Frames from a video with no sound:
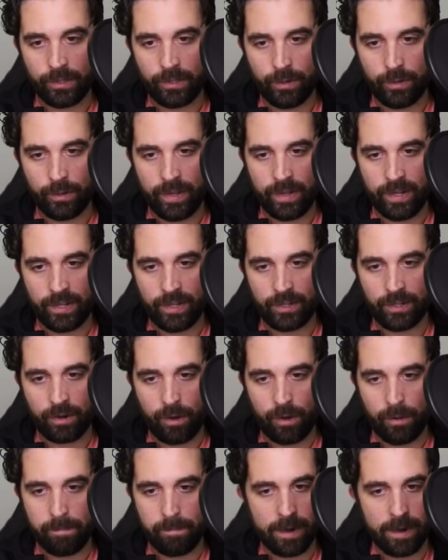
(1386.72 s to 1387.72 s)
So these are
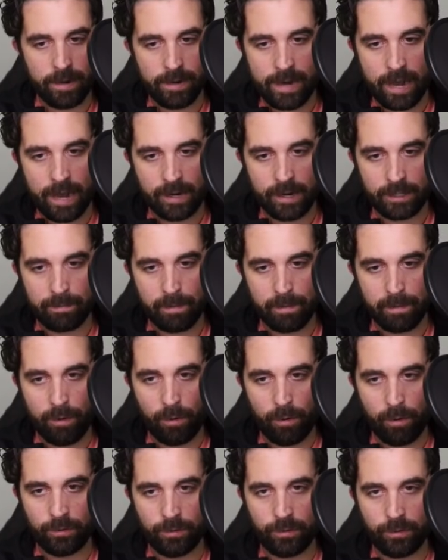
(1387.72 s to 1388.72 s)
called Paradox
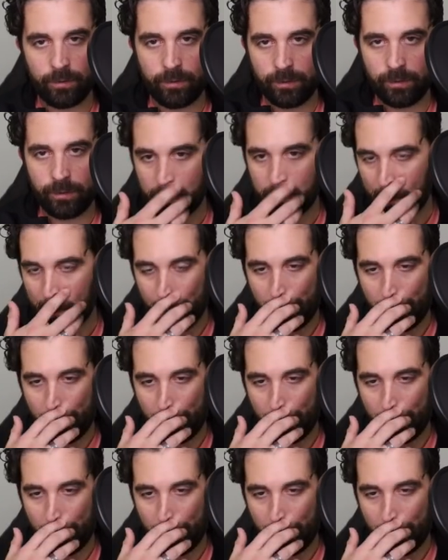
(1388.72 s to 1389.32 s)
proposals.